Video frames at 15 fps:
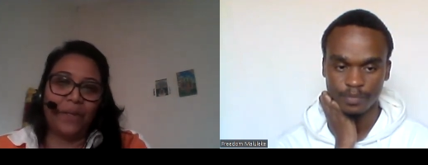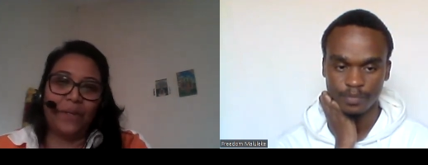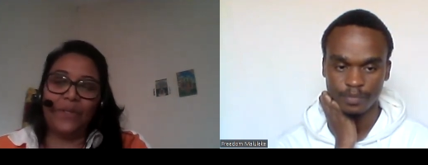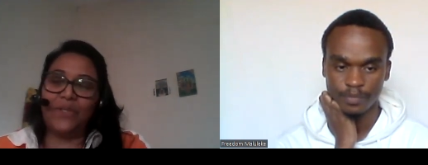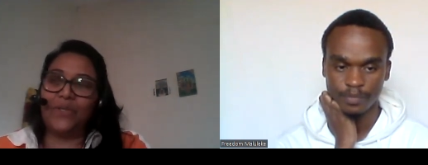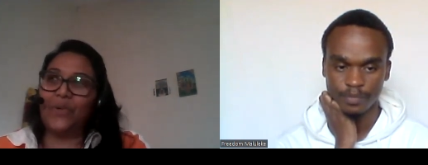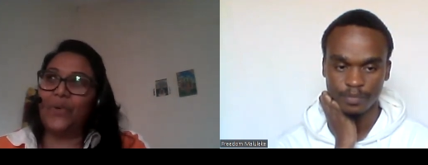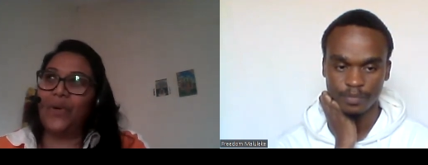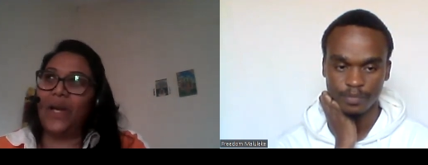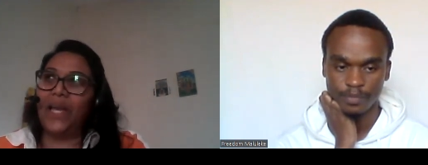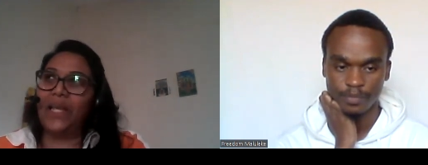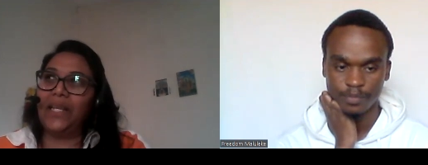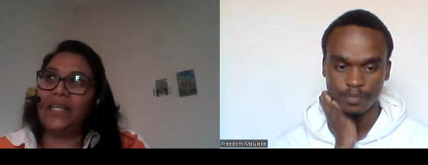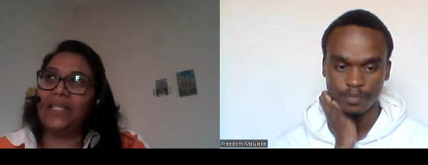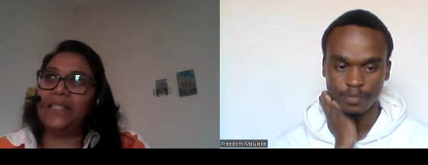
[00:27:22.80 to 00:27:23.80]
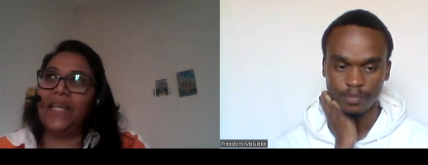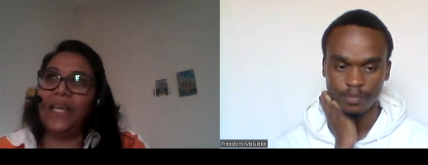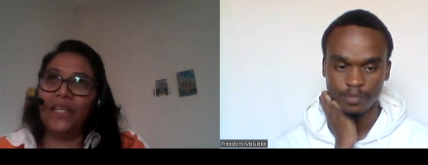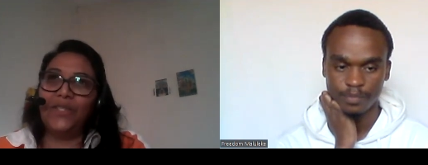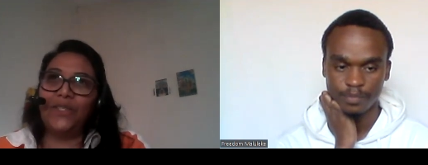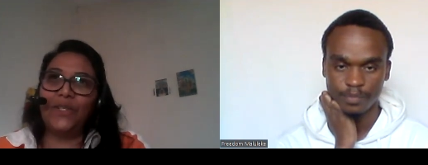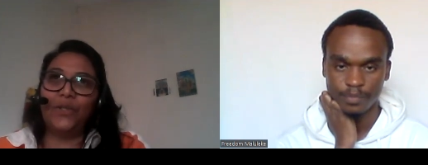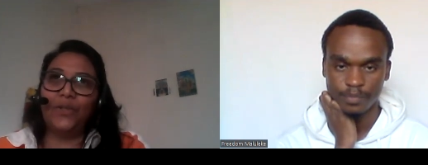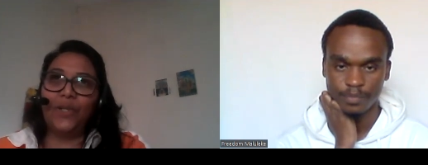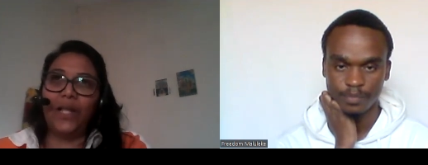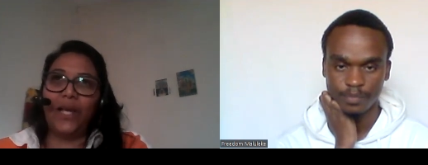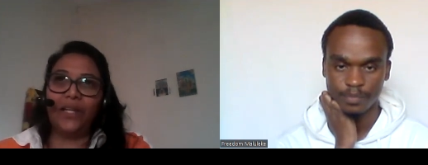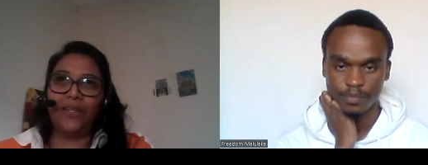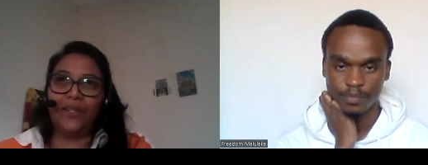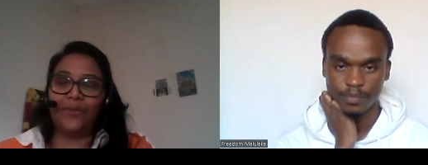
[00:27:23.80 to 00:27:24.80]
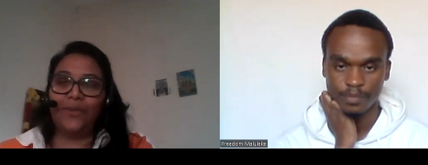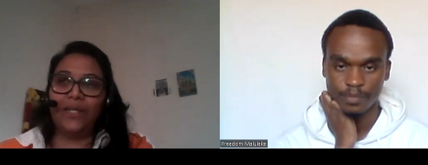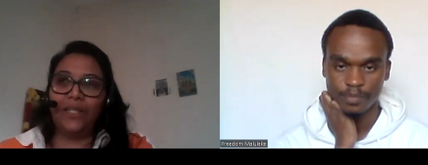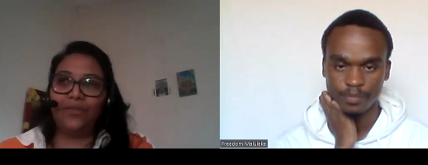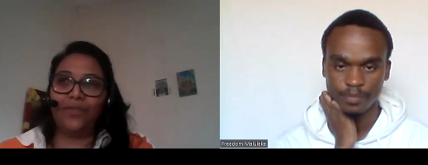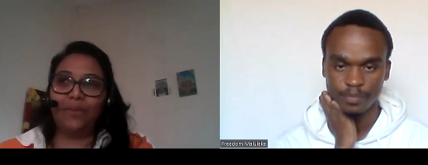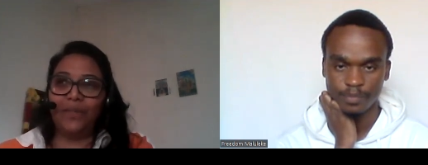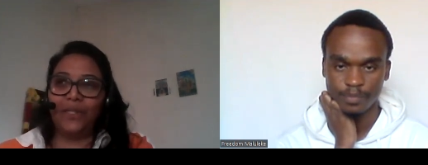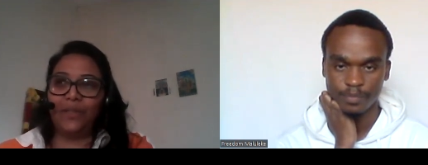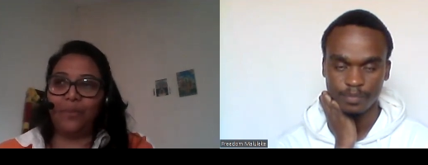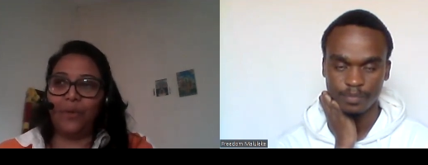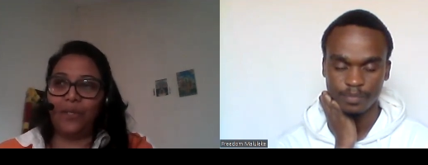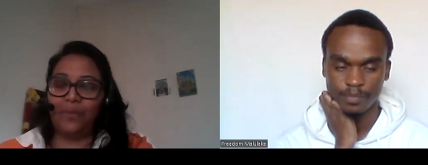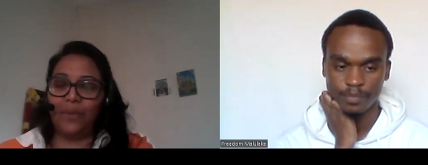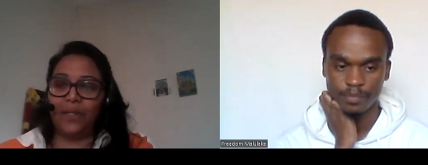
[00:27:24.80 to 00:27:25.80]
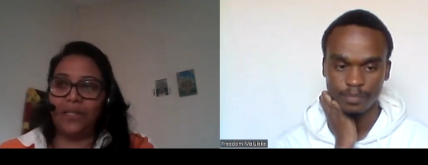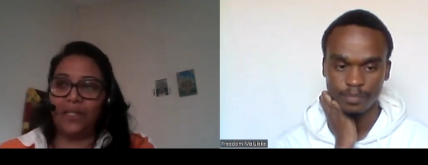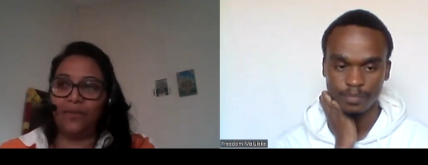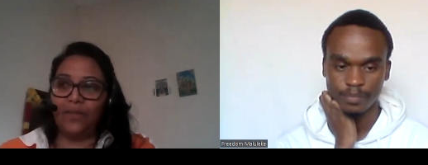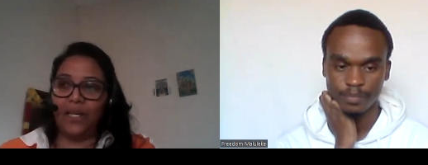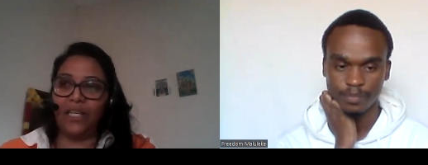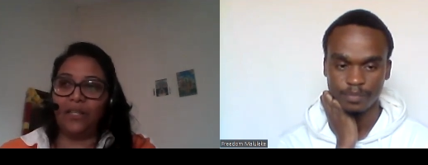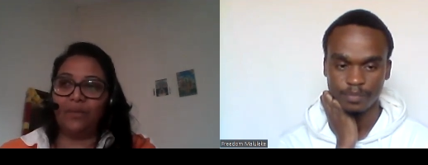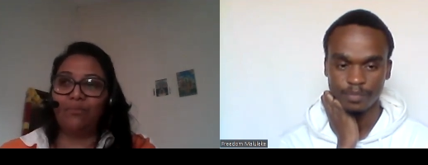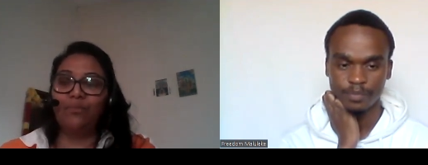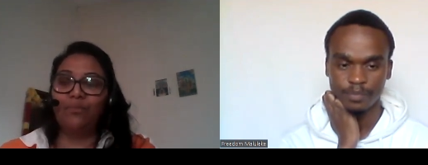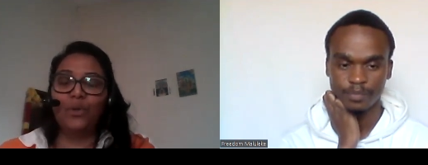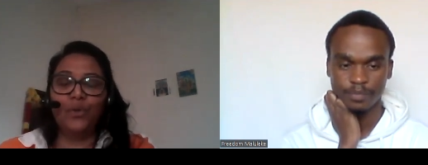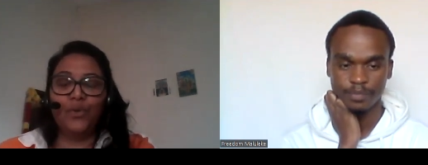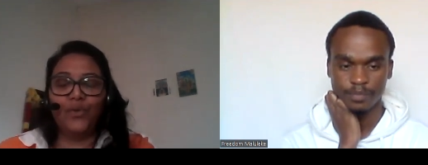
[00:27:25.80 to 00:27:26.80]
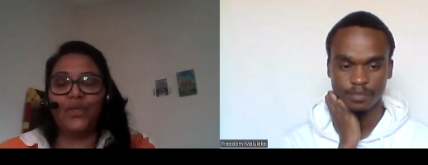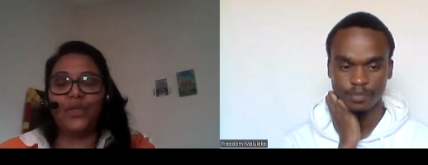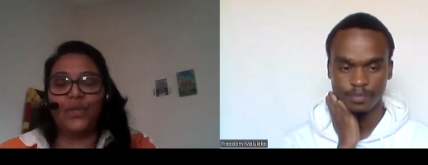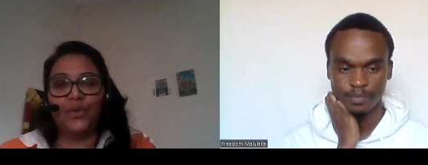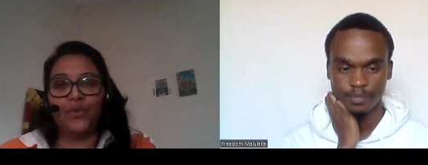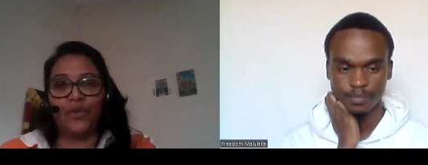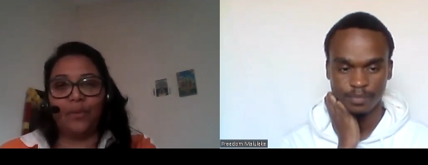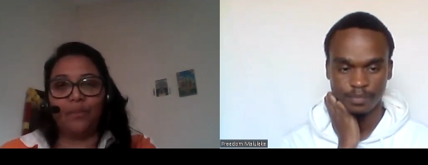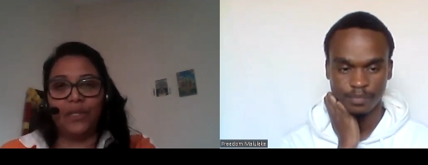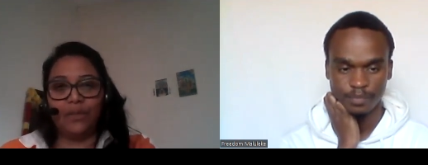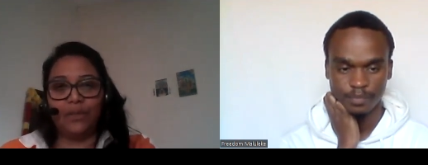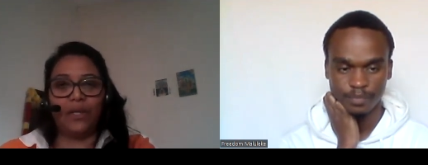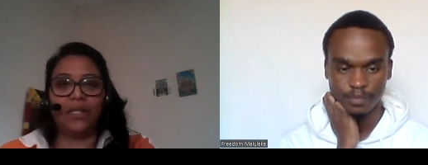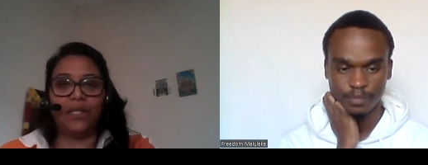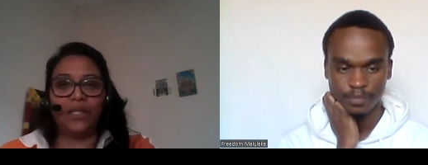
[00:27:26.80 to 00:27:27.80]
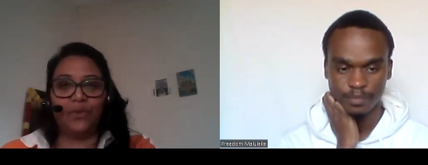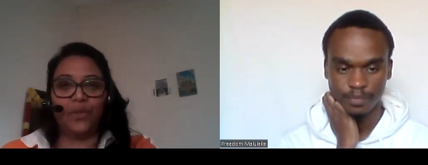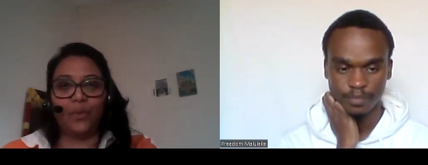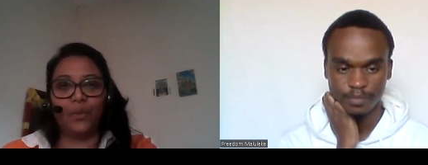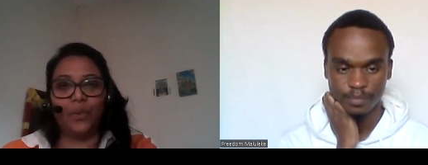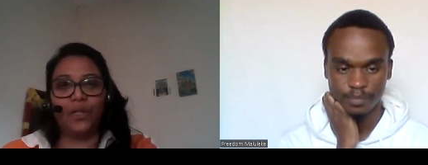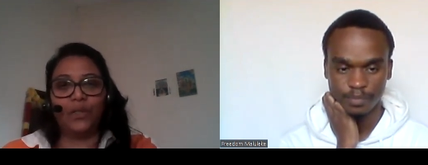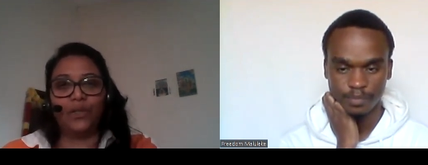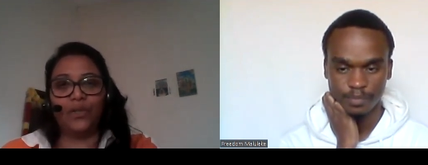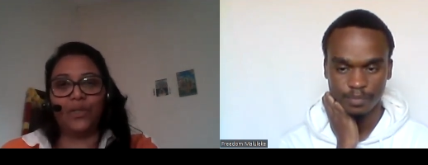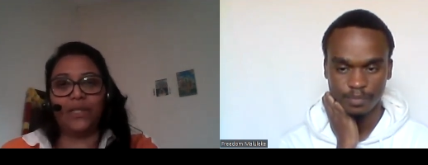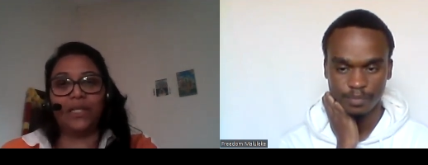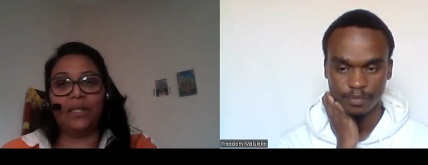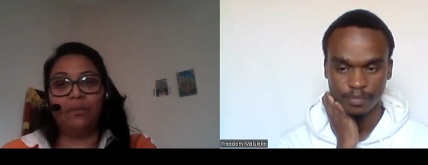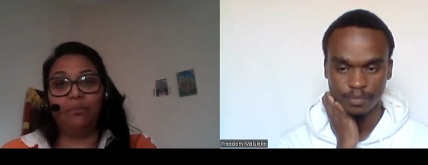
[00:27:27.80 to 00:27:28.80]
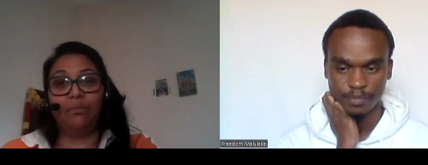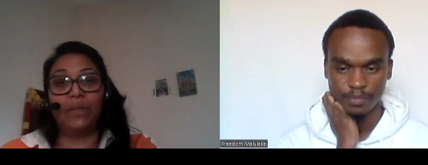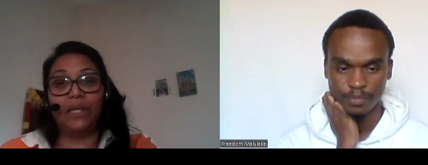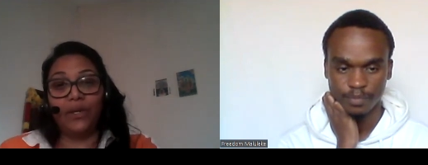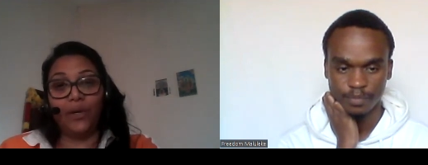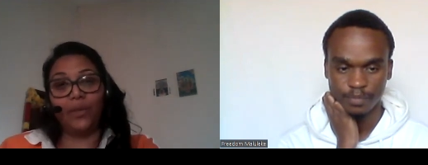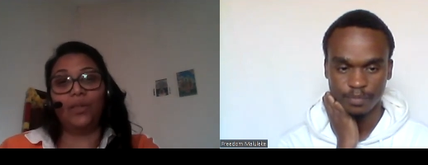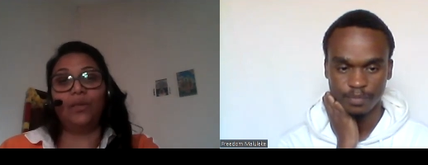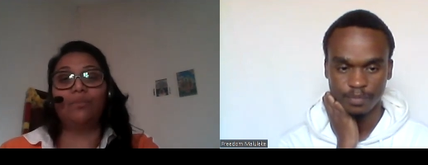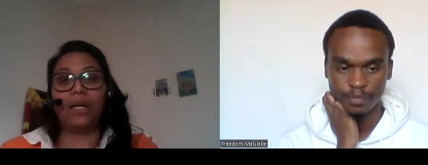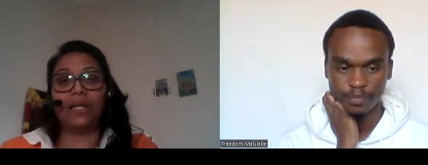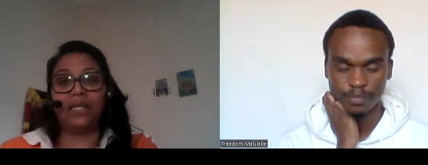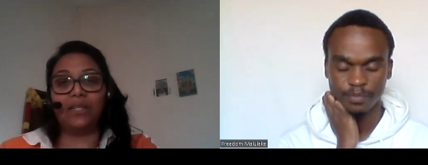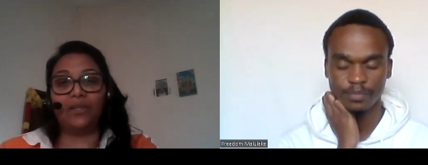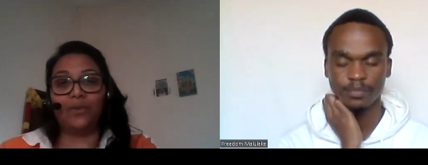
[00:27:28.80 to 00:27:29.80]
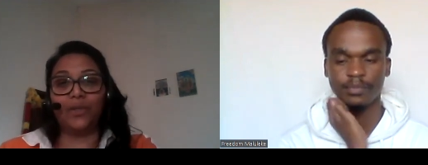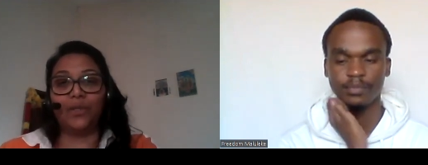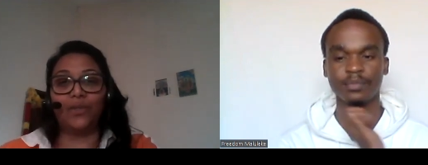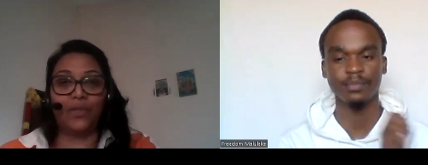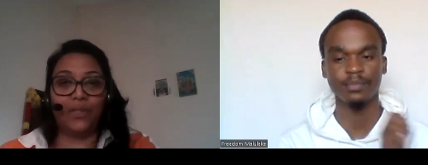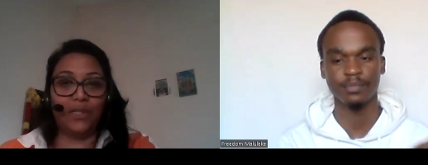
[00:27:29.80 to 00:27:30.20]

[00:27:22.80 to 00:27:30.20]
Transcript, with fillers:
Speaker 1: So it, it takes you like really from this perspective, like it moves you from this material world to see beyond the material, mm-hmm.